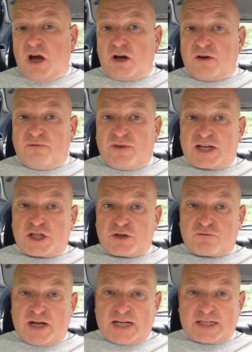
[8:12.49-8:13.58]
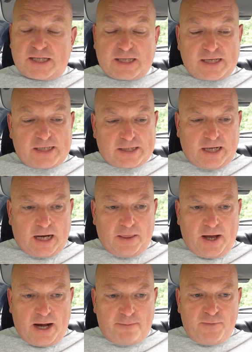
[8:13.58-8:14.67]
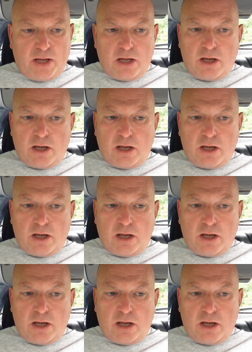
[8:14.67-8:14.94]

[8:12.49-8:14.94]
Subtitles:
and conviction rates and things like that.